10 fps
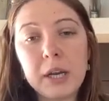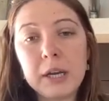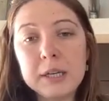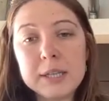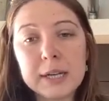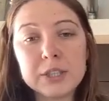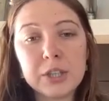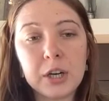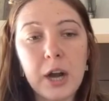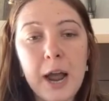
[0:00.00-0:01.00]

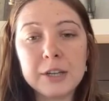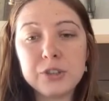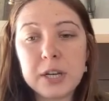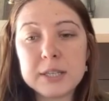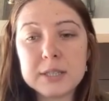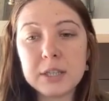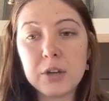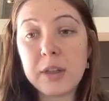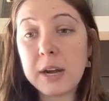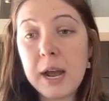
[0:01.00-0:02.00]
indexer address,
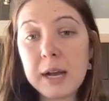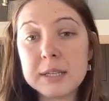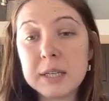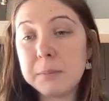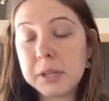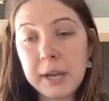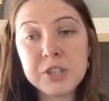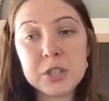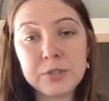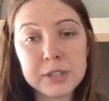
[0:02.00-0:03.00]
that has
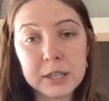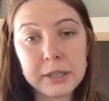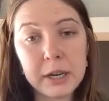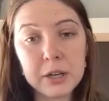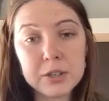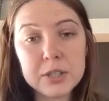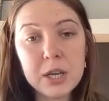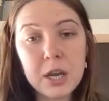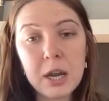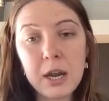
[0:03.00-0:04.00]
implications for delegators.
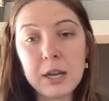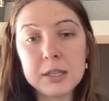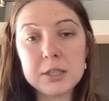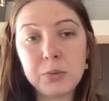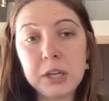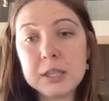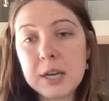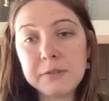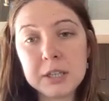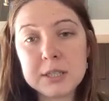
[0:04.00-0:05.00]
And we can
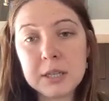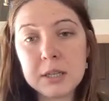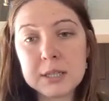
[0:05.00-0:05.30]
definitely see this